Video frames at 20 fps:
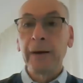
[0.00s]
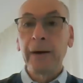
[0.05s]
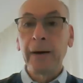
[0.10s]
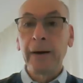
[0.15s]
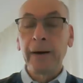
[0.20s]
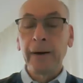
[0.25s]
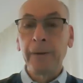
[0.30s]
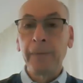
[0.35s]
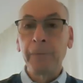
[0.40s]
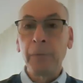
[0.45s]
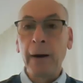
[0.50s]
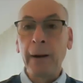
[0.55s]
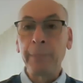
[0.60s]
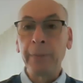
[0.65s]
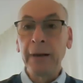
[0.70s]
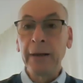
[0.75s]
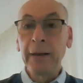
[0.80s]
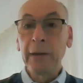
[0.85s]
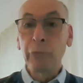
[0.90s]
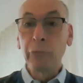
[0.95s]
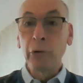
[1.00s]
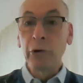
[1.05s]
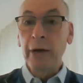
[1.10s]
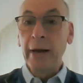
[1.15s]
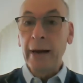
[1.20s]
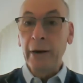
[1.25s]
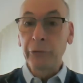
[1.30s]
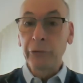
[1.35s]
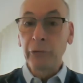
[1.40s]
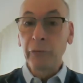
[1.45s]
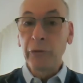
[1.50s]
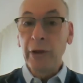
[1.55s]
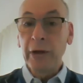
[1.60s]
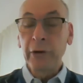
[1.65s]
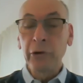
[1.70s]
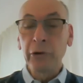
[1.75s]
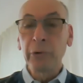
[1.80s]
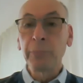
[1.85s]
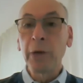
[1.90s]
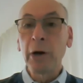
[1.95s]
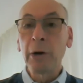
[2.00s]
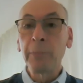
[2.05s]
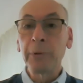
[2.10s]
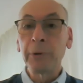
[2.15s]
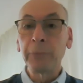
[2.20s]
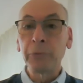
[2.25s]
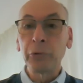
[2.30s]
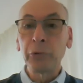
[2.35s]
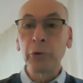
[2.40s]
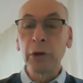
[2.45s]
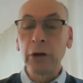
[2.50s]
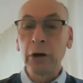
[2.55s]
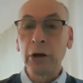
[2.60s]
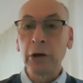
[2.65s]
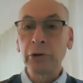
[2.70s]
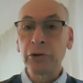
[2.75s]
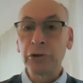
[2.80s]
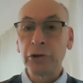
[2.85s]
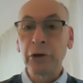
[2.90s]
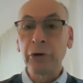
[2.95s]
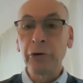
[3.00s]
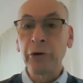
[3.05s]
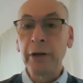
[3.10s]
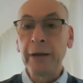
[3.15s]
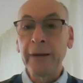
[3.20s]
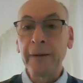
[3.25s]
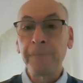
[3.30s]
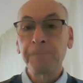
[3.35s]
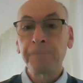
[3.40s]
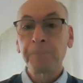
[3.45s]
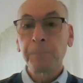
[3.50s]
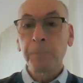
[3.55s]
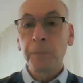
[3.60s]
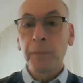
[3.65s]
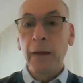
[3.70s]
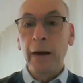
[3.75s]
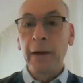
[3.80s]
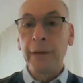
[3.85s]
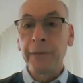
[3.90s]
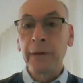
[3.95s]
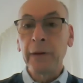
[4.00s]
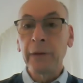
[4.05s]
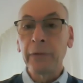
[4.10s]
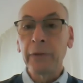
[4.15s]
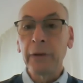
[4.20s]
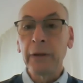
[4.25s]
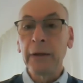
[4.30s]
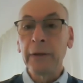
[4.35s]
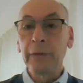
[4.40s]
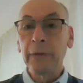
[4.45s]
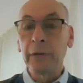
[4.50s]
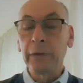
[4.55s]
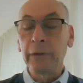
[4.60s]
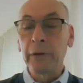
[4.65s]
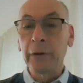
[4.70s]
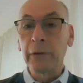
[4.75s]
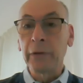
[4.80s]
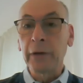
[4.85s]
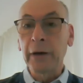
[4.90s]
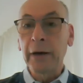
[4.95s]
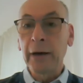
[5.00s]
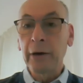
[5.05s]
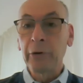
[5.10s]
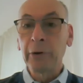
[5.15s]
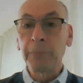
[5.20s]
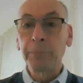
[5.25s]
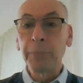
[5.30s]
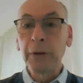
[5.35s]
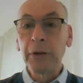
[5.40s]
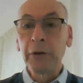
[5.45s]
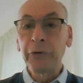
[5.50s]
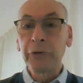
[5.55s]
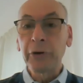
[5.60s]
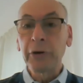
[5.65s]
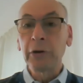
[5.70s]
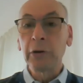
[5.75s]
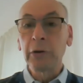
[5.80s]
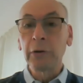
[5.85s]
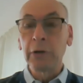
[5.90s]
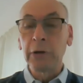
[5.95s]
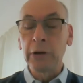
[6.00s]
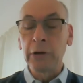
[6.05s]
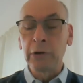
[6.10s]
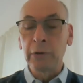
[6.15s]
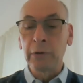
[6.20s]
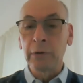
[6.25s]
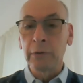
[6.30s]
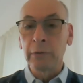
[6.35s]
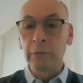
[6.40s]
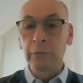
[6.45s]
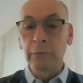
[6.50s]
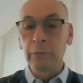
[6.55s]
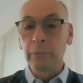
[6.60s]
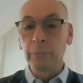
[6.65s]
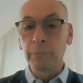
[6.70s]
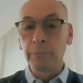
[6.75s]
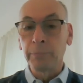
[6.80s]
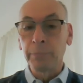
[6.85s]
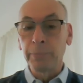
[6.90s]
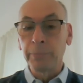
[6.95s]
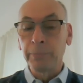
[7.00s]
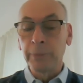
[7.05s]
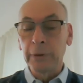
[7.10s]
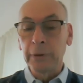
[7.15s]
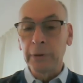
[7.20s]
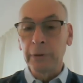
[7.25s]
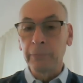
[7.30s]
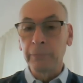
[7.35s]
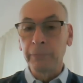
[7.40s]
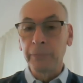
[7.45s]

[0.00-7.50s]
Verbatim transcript: Um, I believe we're out of that at the moment to a large degree. I think the, the, the, the current political uh, uh